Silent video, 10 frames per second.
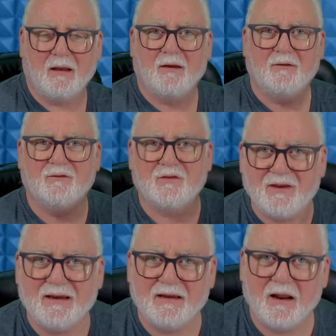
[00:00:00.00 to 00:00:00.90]
just
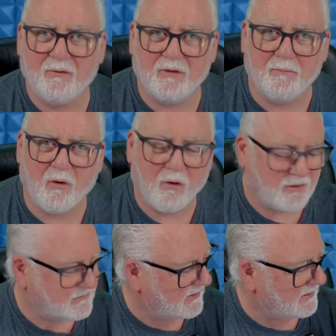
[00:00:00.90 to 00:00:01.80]
just taking it out of the
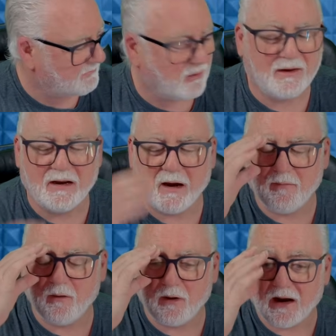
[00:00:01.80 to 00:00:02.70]
box and playing it
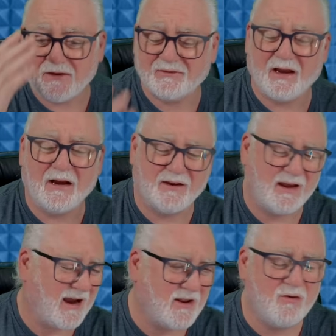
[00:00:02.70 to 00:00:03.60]
about as
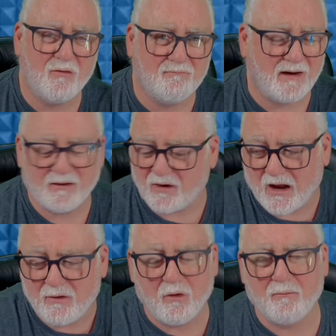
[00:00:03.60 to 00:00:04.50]
a
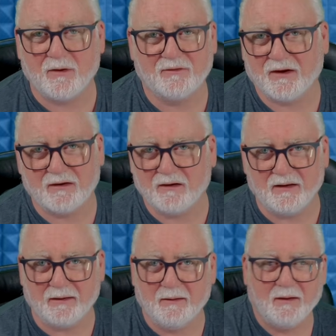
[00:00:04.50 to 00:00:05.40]
not
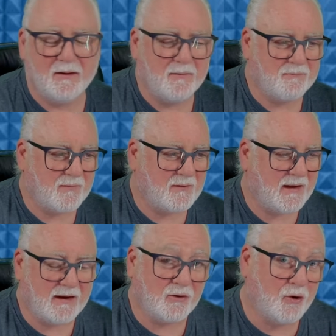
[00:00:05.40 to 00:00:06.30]
particularly
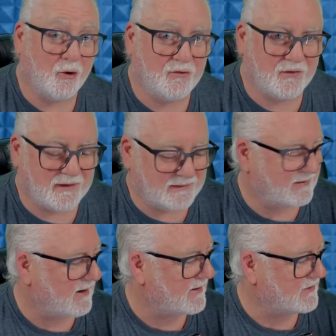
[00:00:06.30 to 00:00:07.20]
good
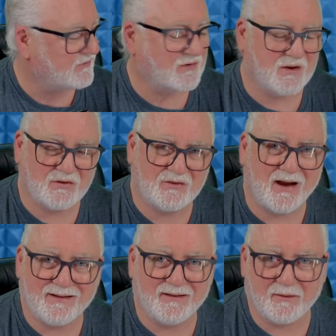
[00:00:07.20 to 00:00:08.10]
guitarist, just a
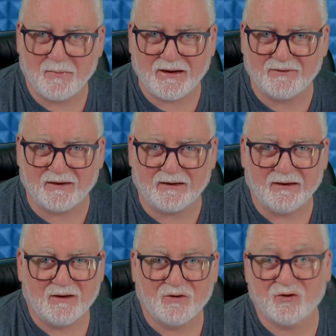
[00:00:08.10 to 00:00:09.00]
standard basic
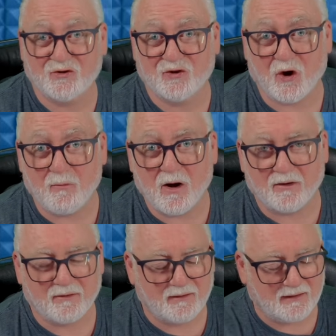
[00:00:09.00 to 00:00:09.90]
strummer
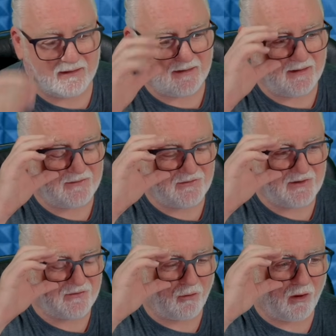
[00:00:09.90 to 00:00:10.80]

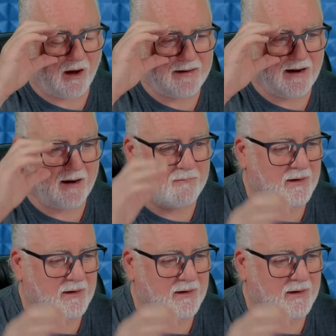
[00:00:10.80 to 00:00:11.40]
is all I am.